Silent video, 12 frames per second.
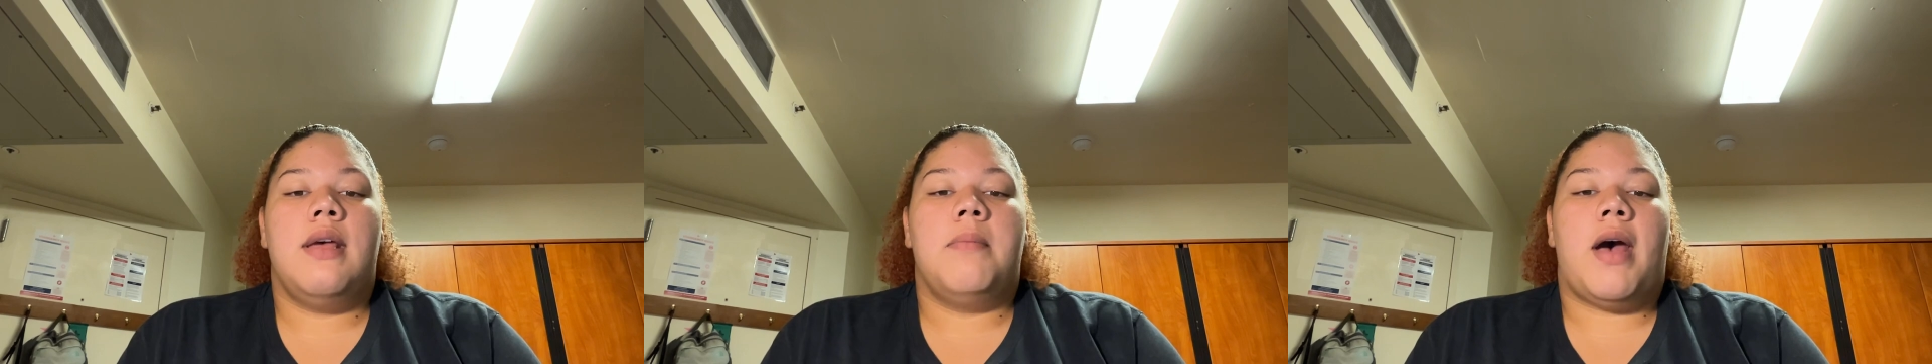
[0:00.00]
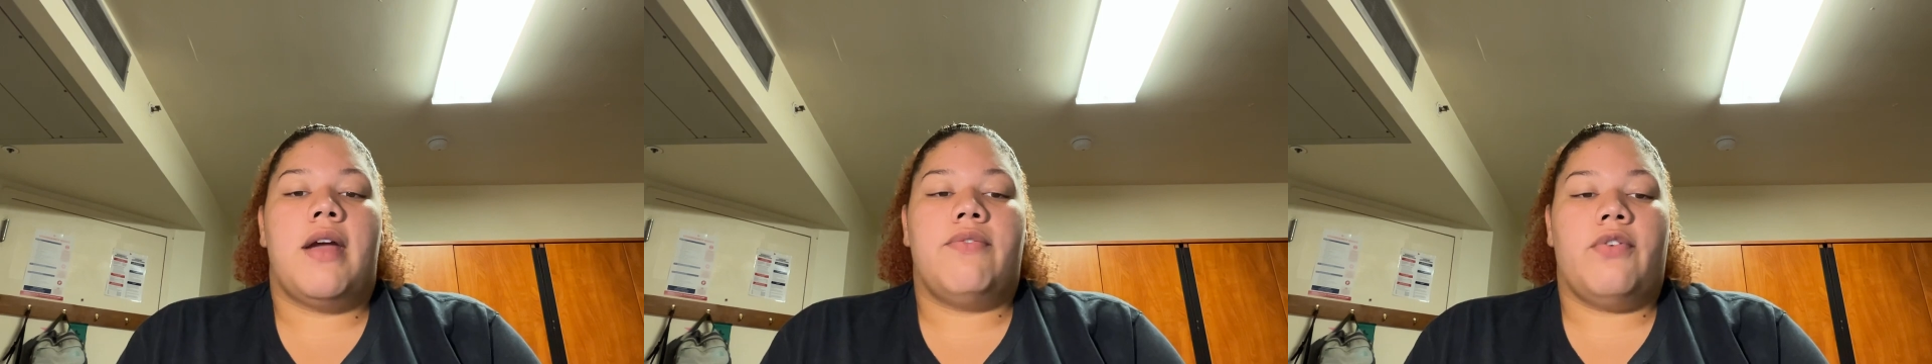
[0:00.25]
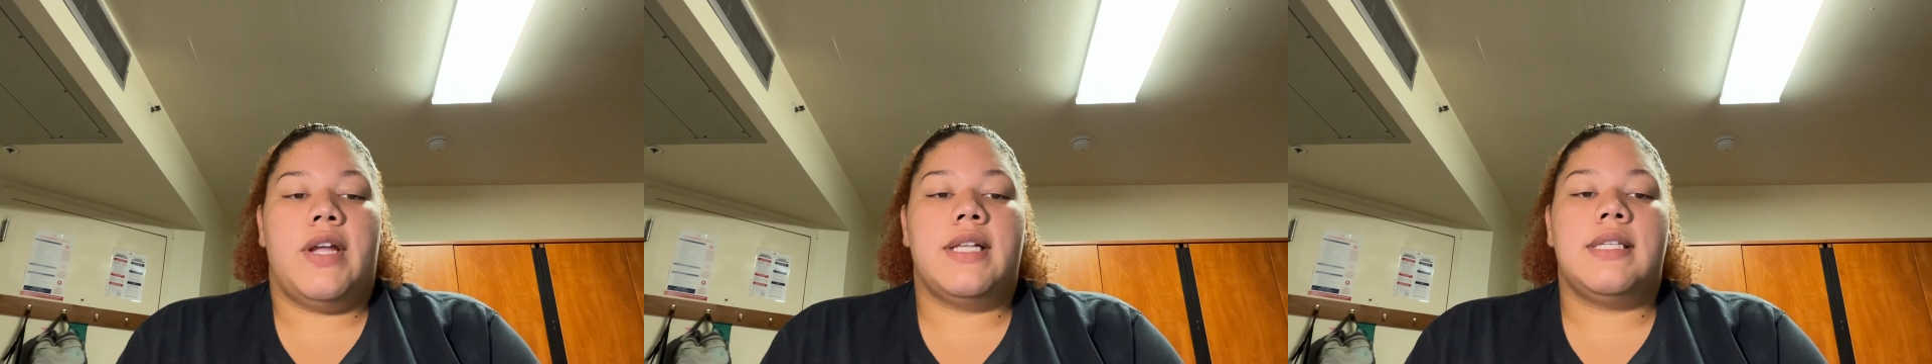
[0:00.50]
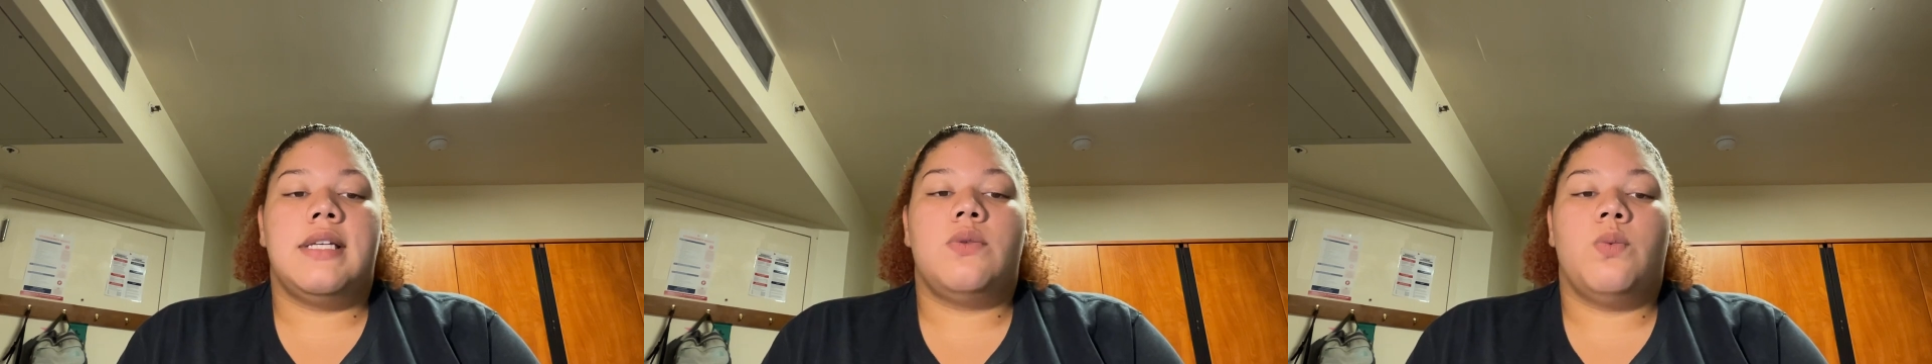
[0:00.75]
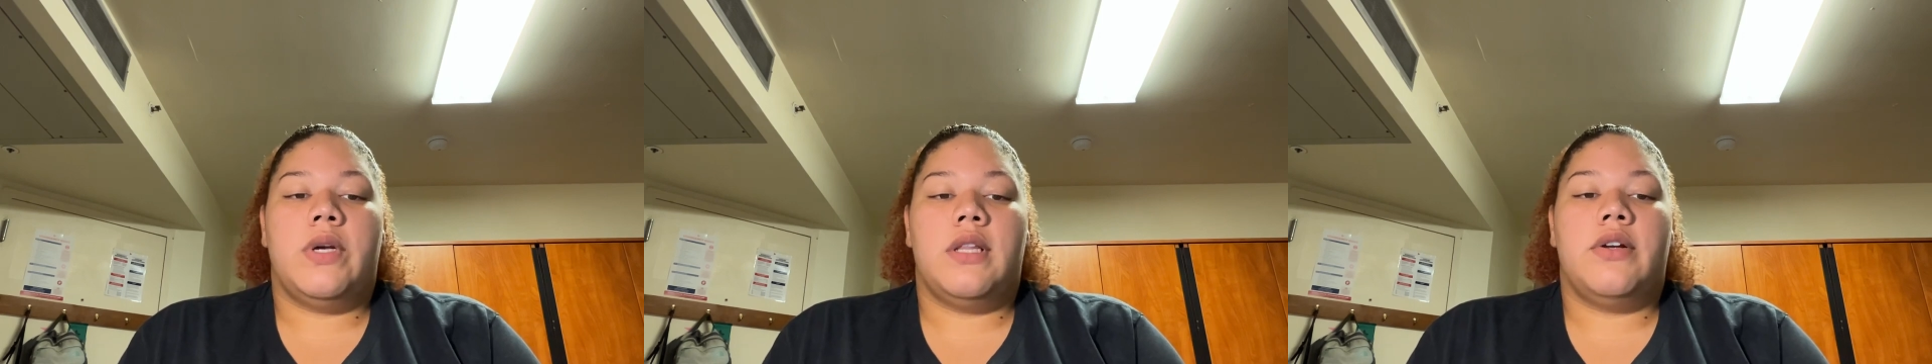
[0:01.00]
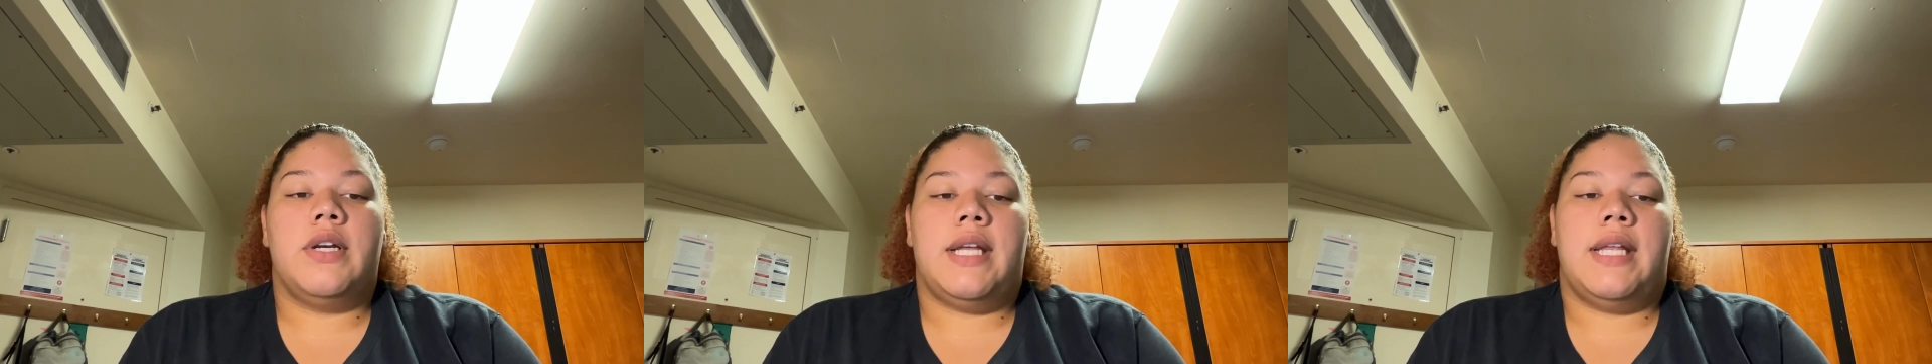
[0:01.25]
by Frances
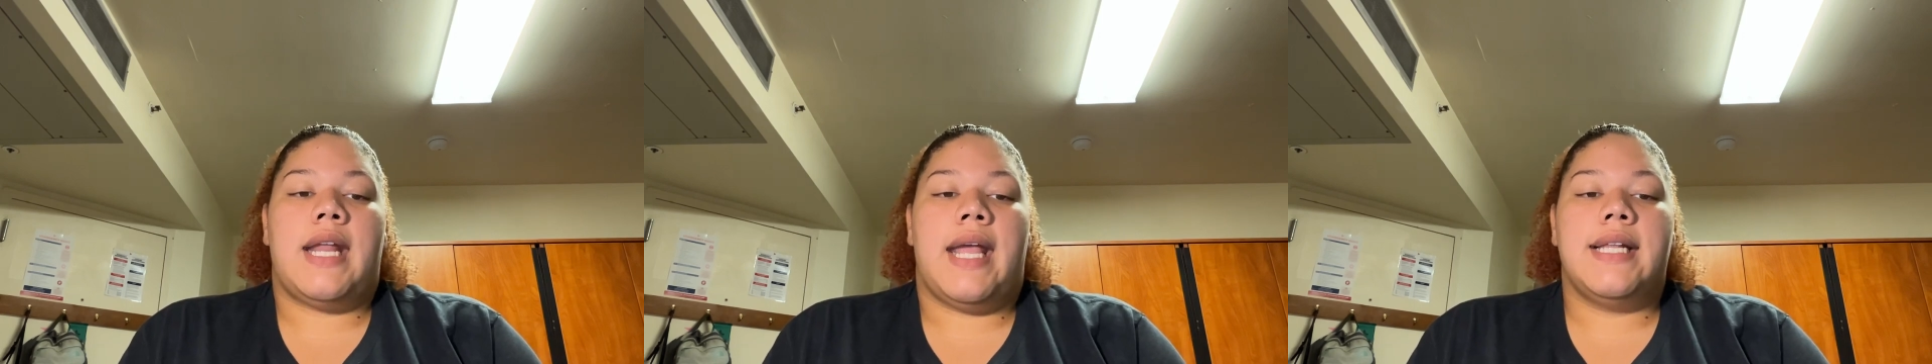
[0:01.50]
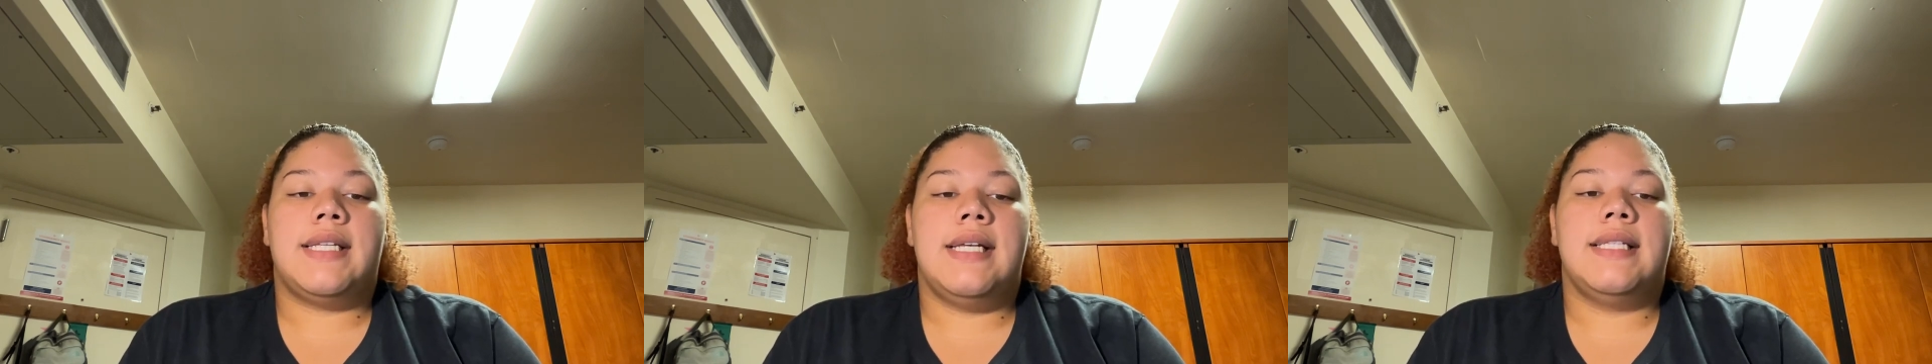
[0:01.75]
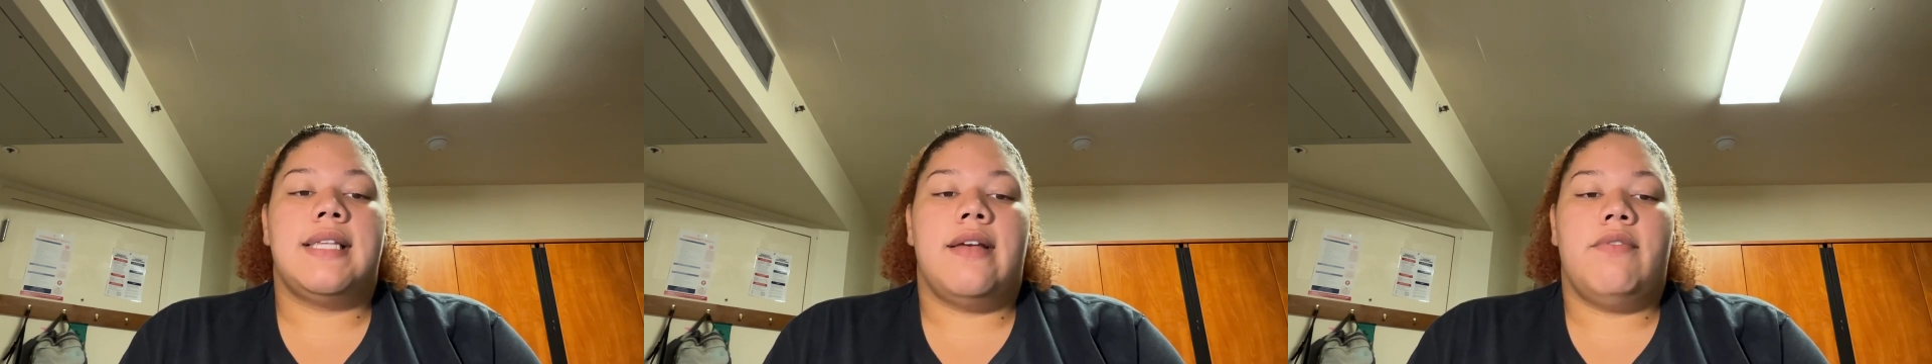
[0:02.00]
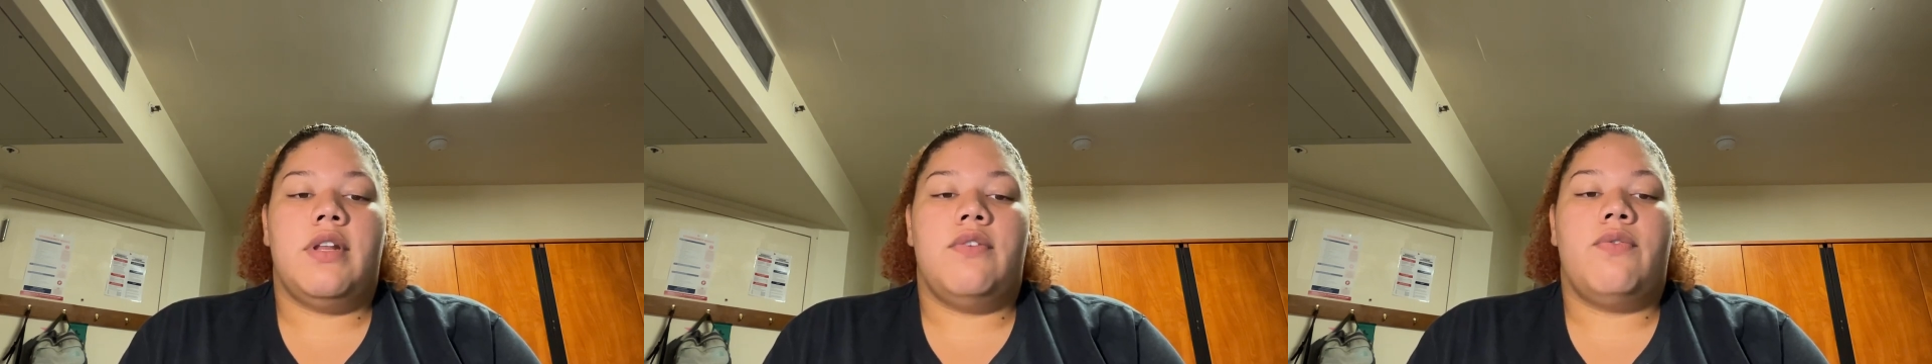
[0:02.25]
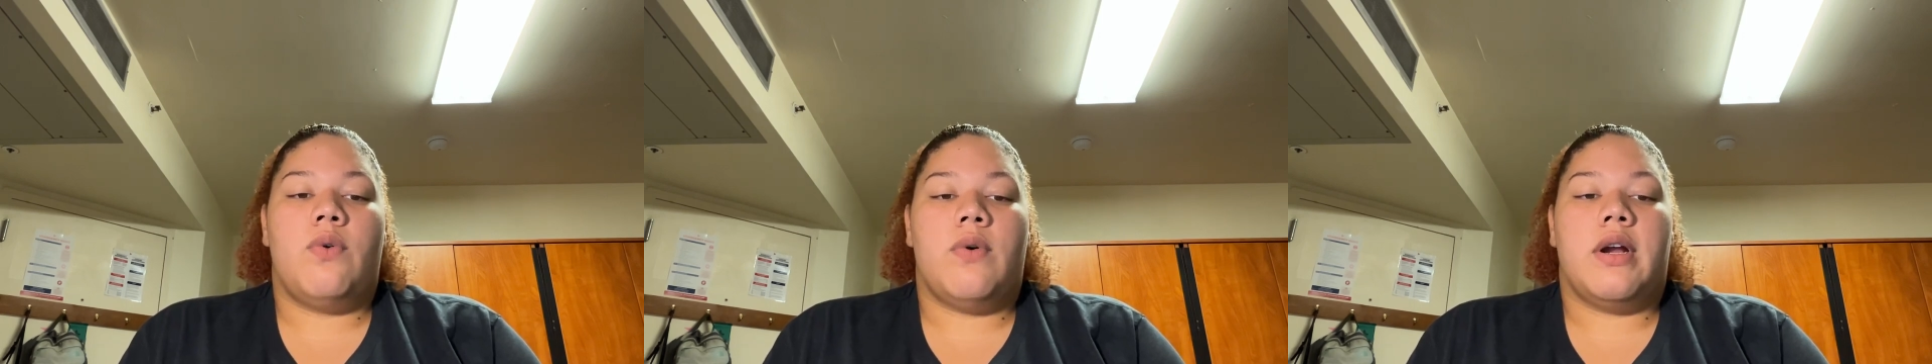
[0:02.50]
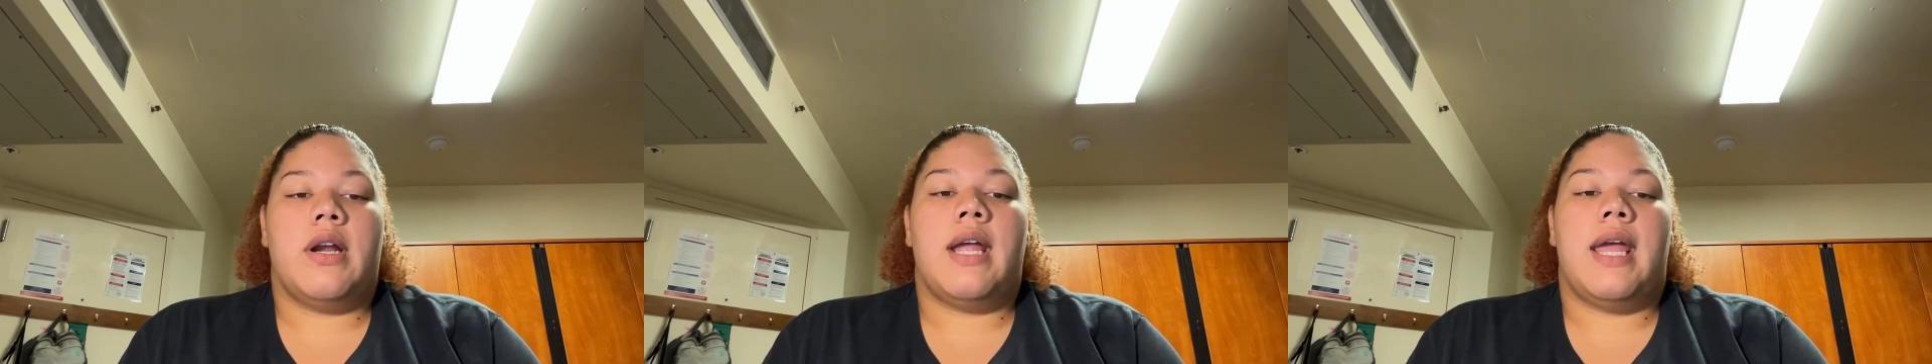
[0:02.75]
Willard in 1874,